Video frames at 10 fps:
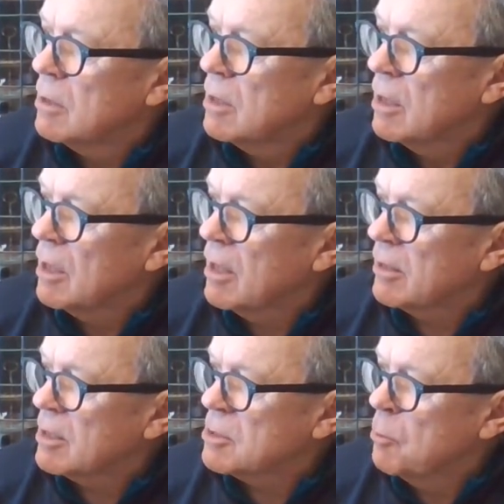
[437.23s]
He let
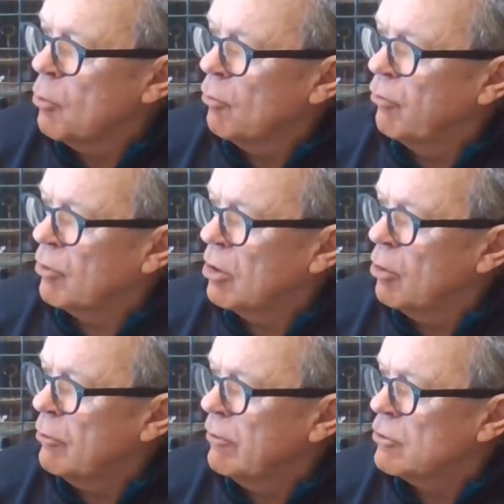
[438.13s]
that small
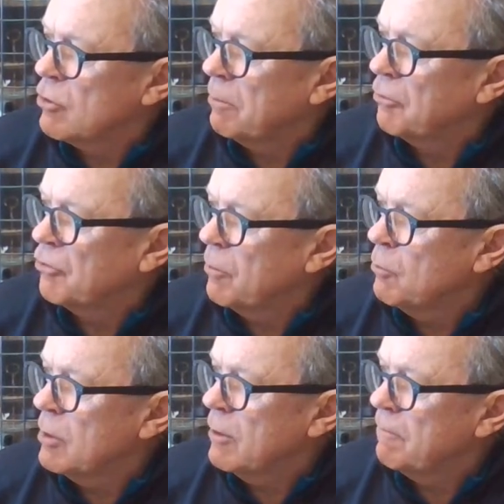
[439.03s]
clover drop
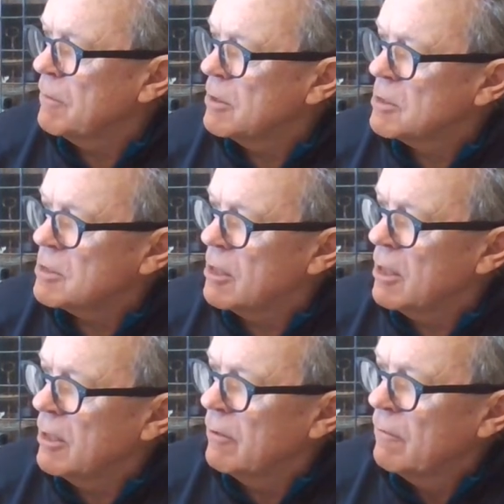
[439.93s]
somewhere
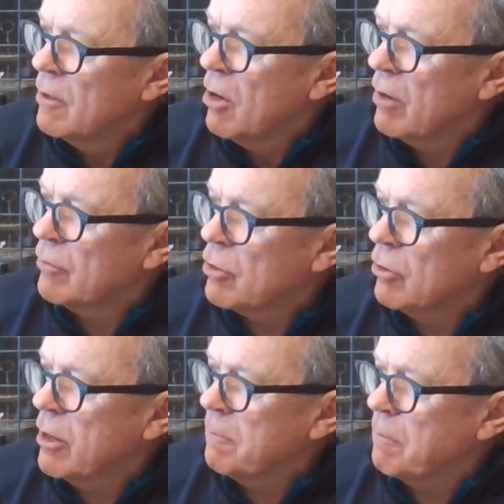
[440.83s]
inside of a
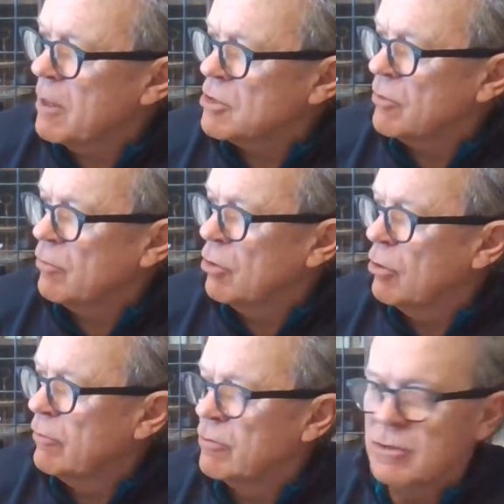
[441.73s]
great patch of
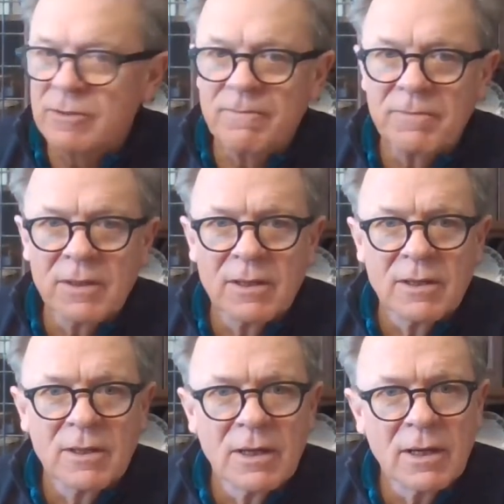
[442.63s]
clovers,
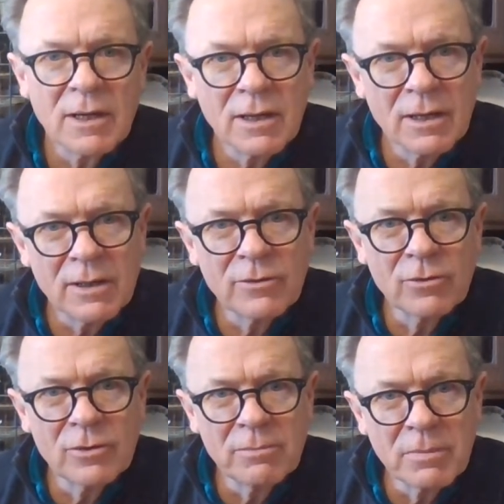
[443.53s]

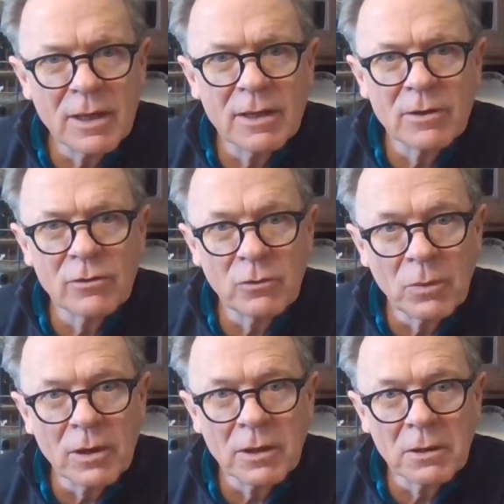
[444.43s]
100 miles
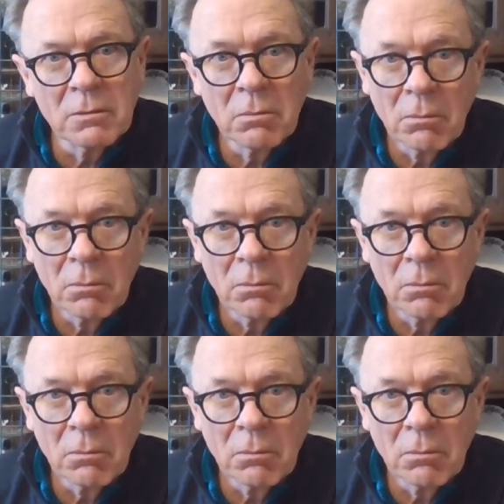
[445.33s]
wide.